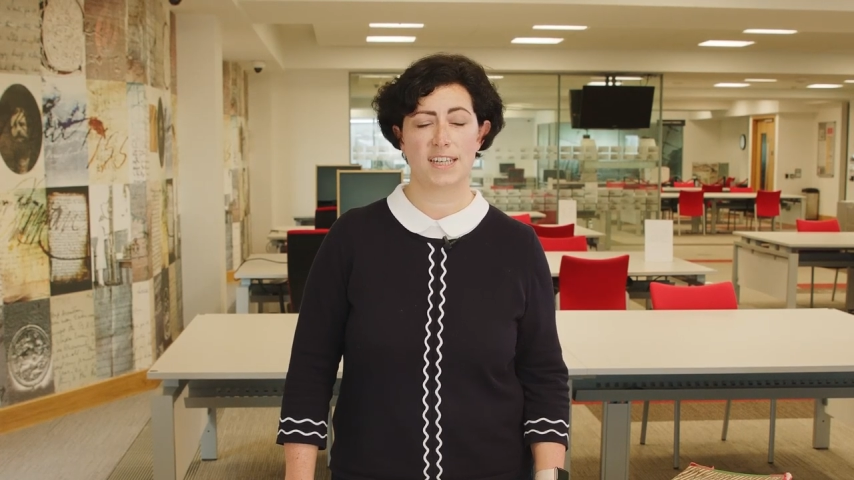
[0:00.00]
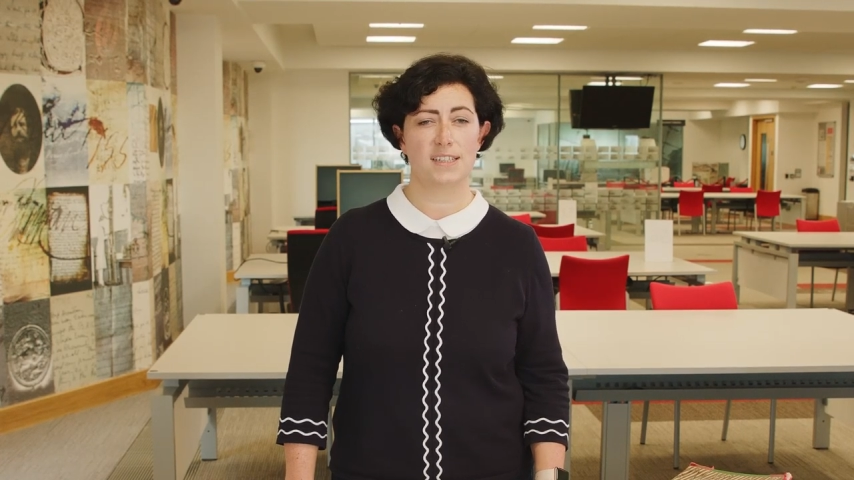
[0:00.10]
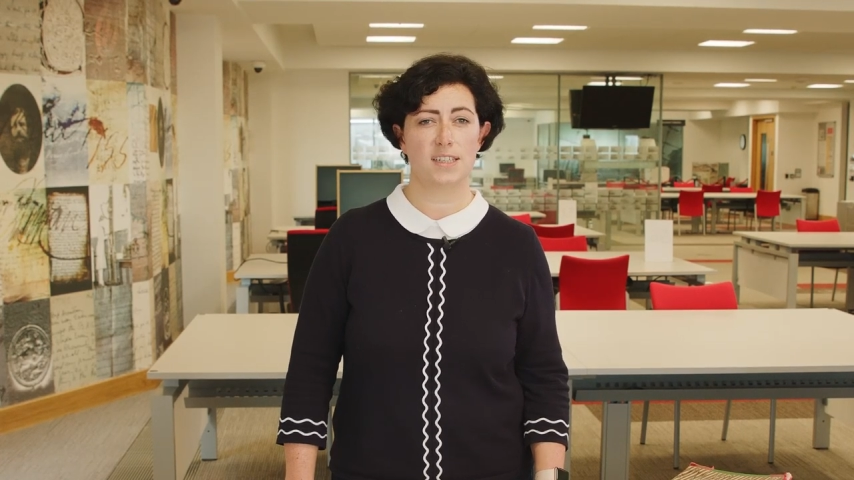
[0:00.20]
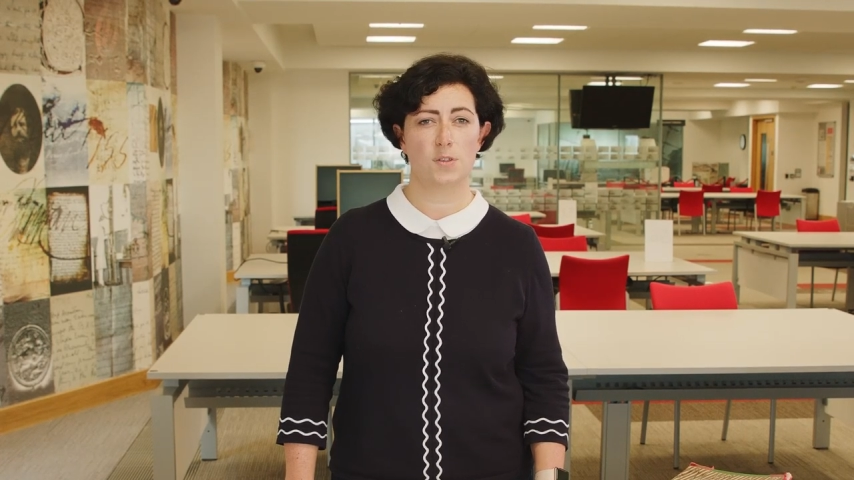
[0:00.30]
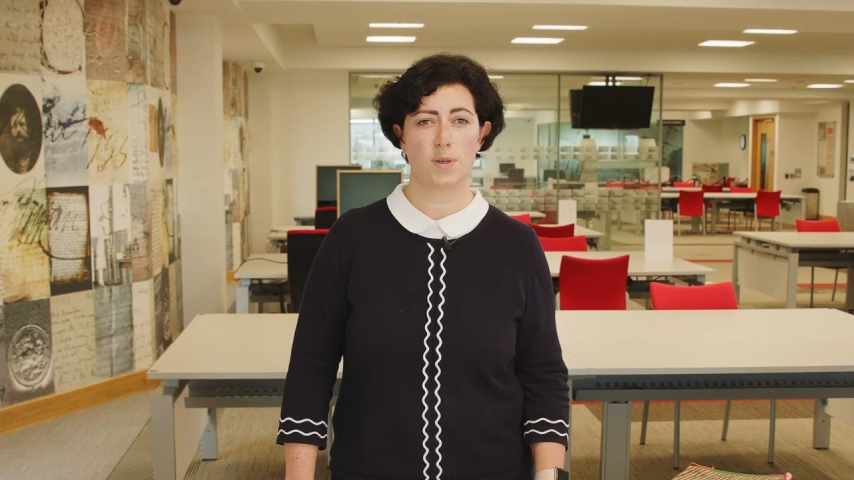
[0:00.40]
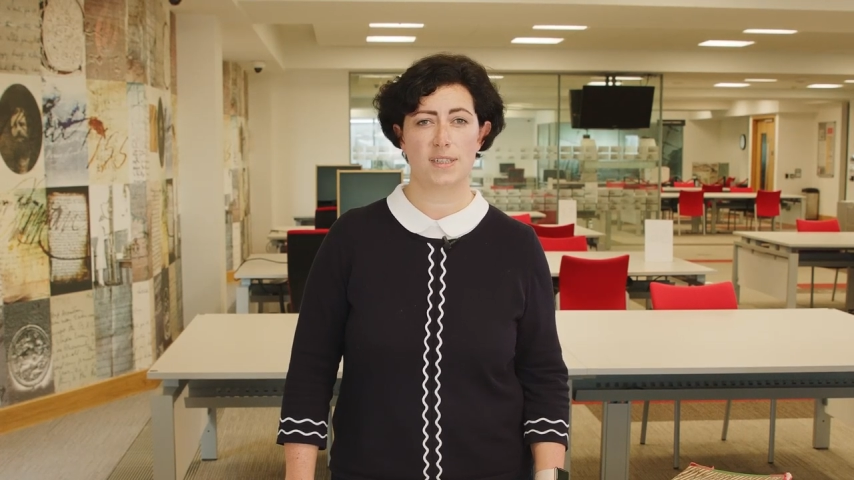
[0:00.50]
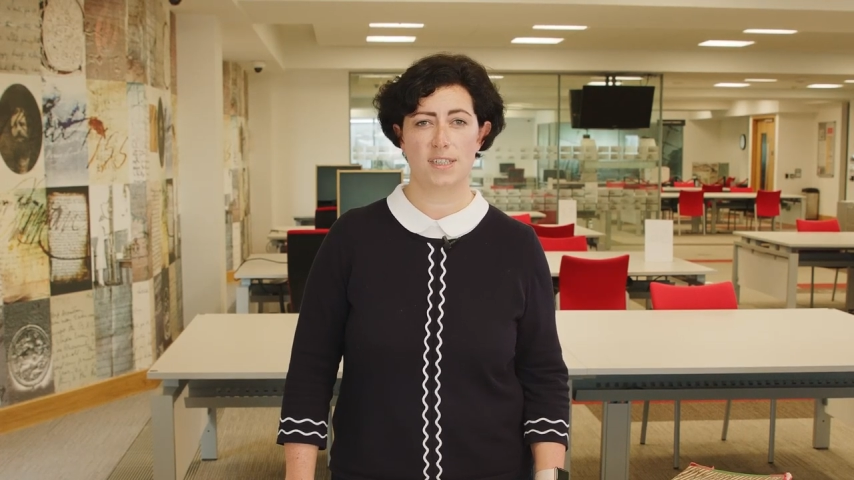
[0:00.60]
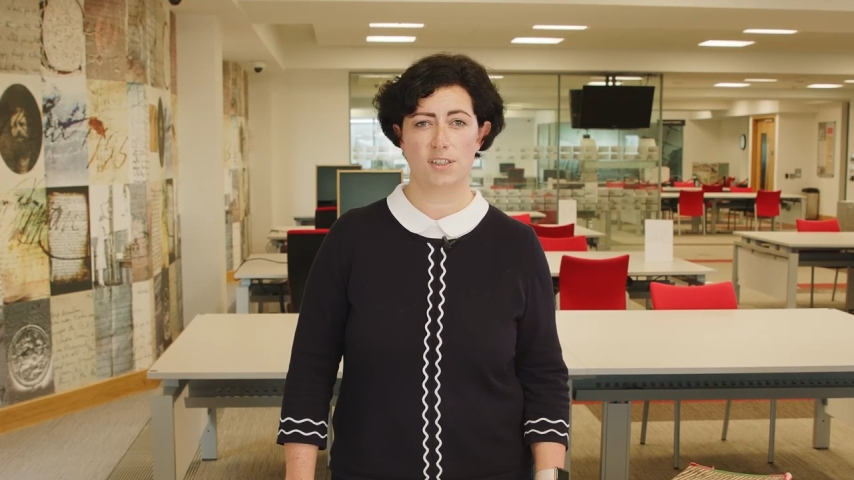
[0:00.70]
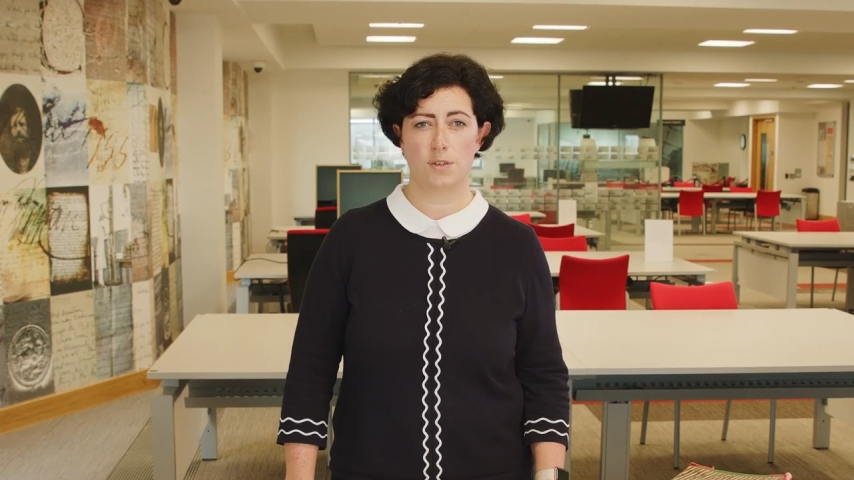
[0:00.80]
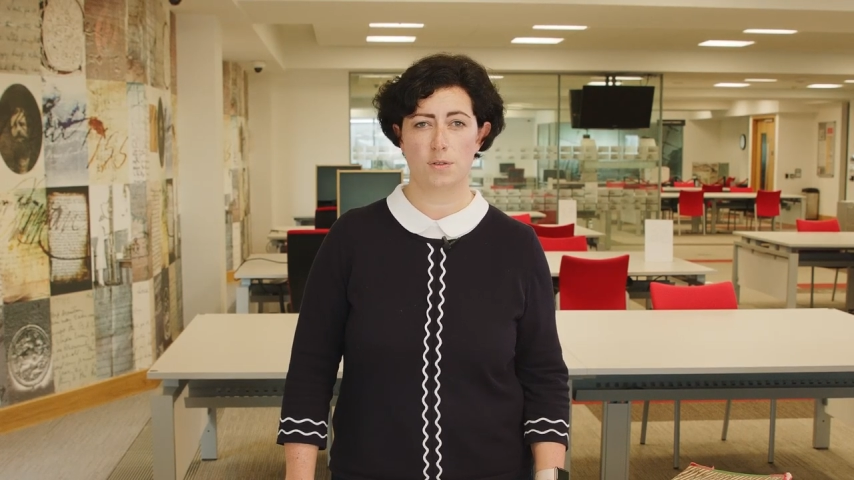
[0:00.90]

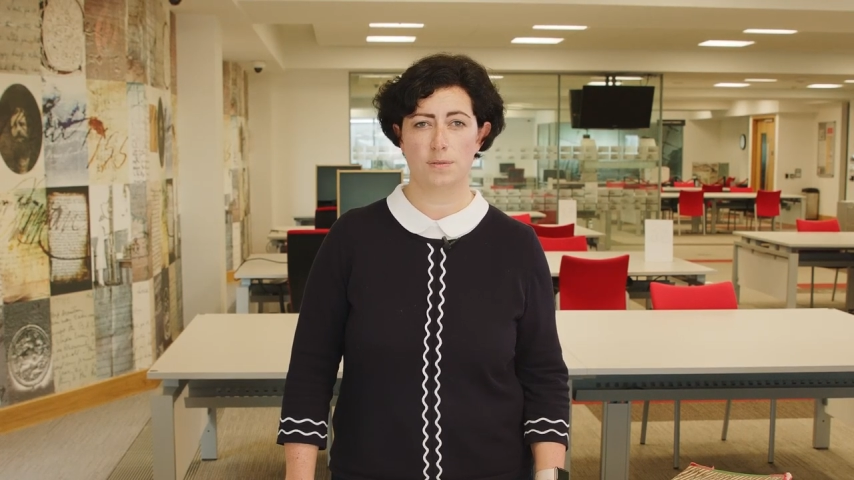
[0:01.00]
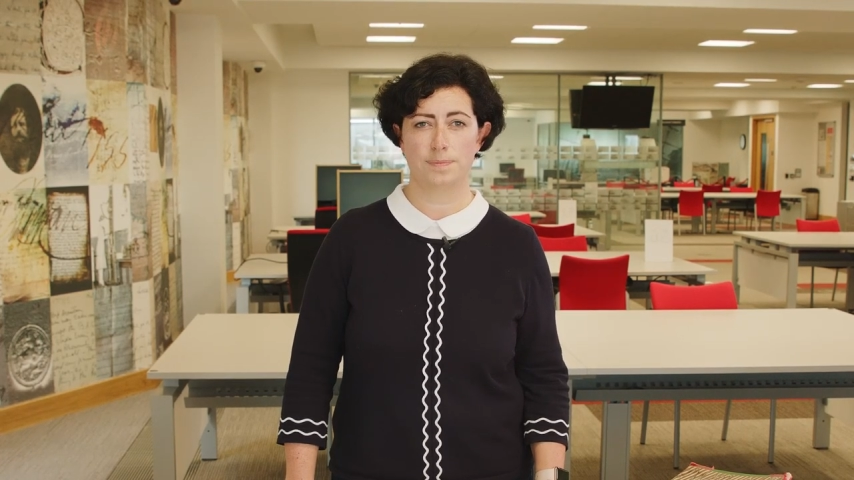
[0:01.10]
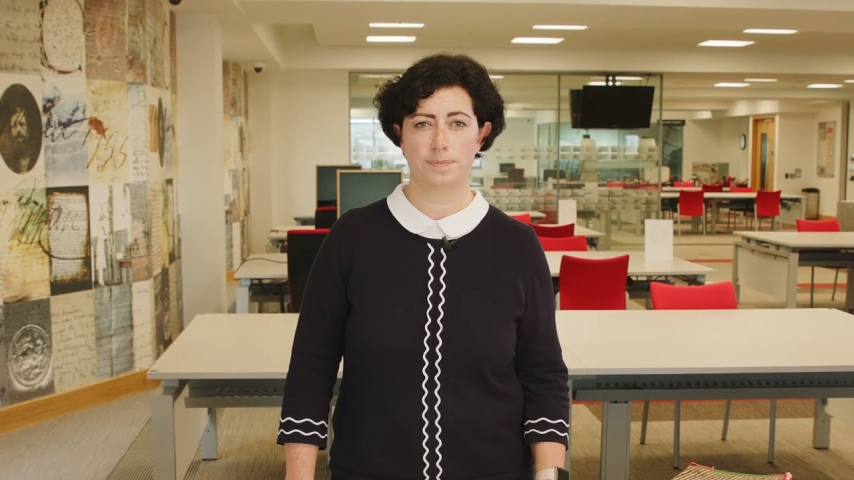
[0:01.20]
1922,